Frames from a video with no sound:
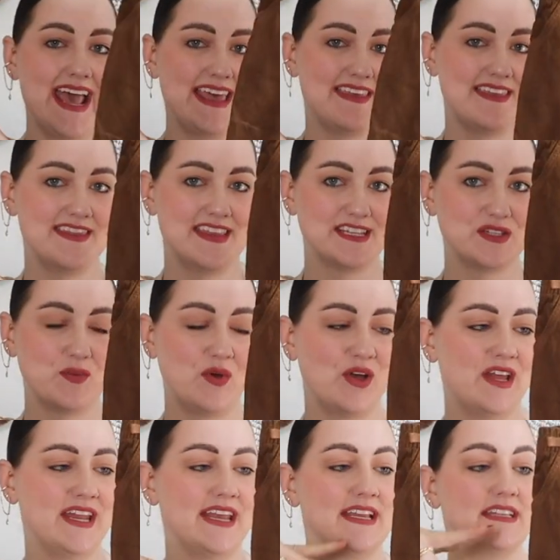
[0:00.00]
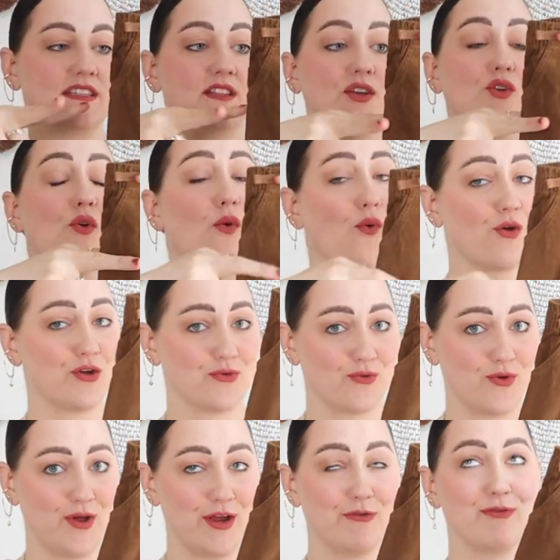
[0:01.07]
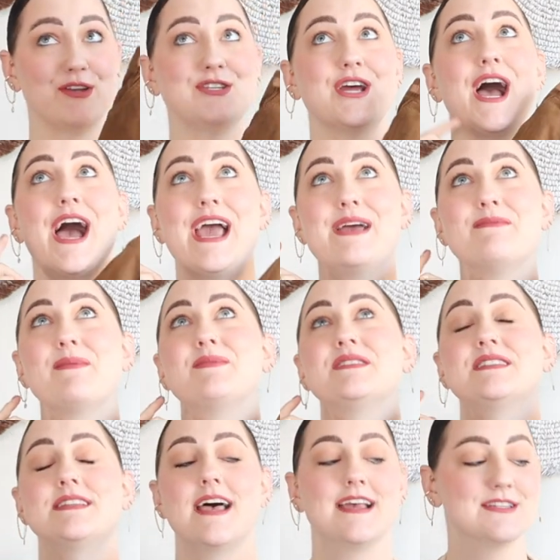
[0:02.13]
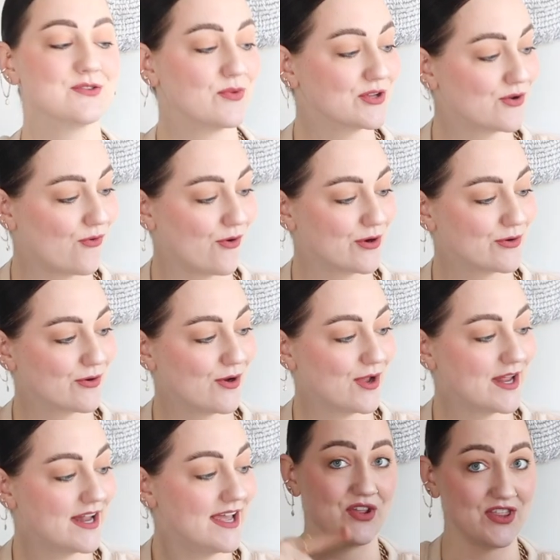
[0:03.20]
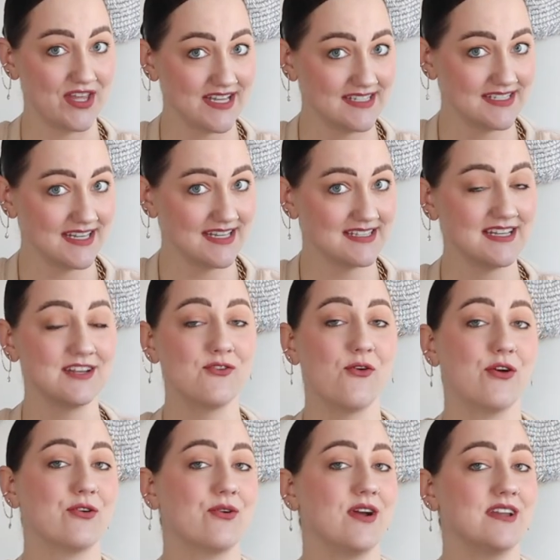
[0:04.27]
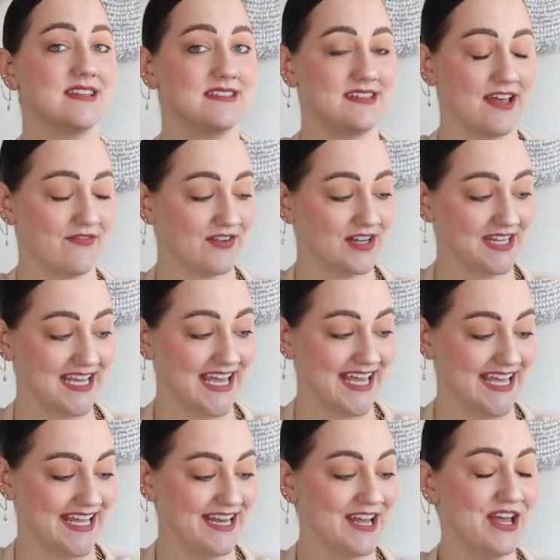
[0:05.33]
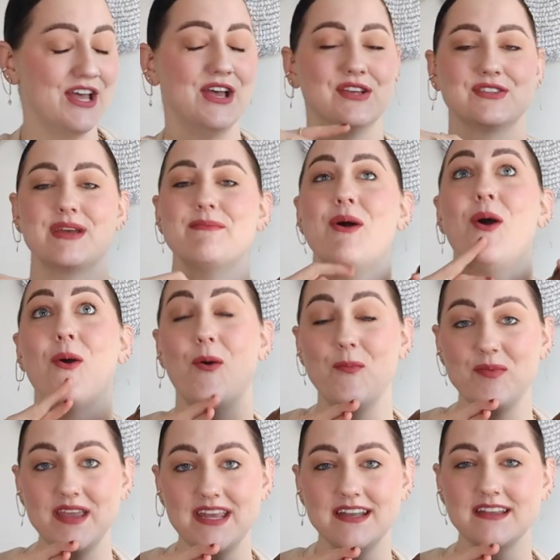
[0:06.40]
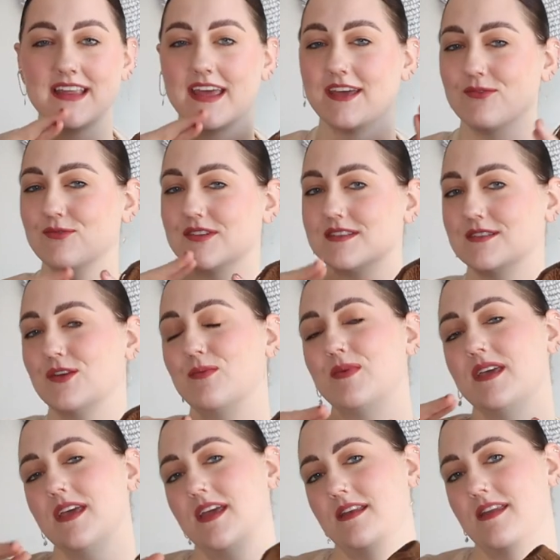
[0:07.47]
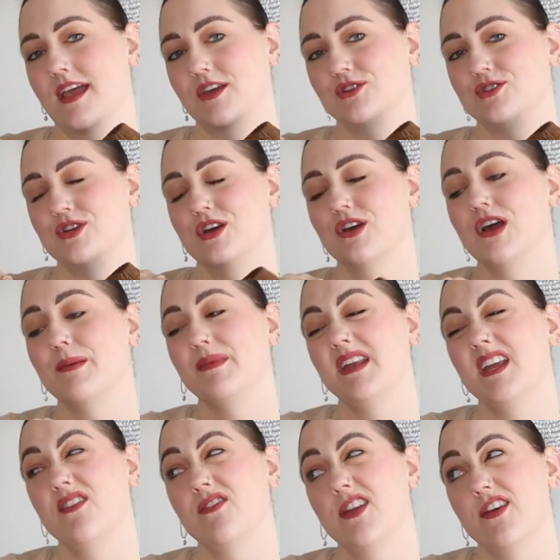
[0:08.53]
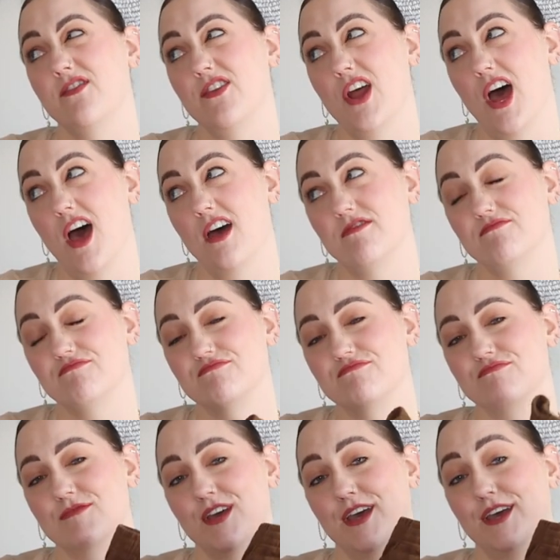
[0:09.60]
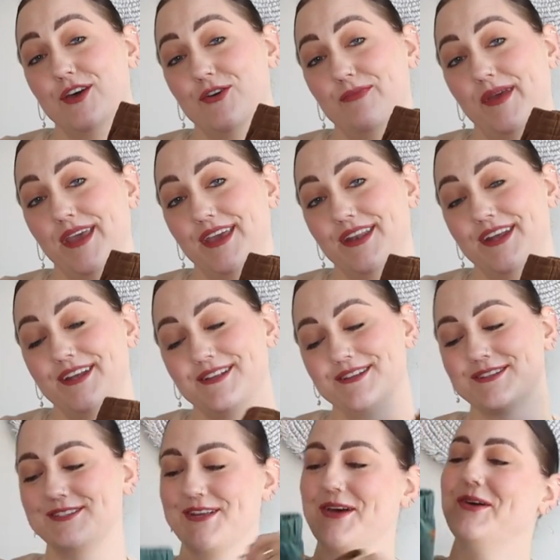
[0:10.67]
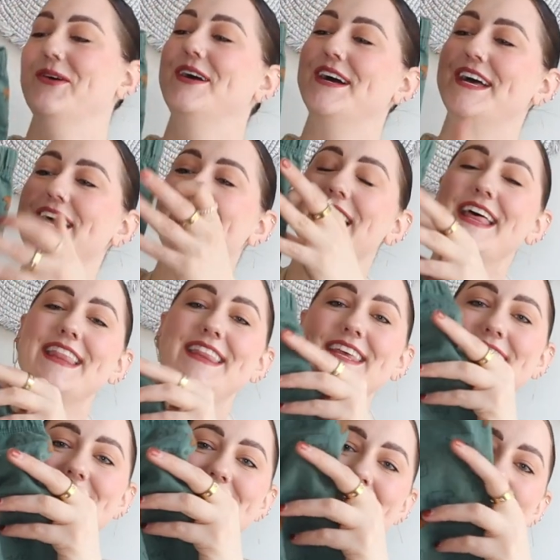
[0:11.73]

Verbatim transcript: and then this one is the corduroy which I am obsessed with corduroy for this season corduroy is definitely in so I'm hoping that it will still be in next year I mean even if not he'll make it in. So this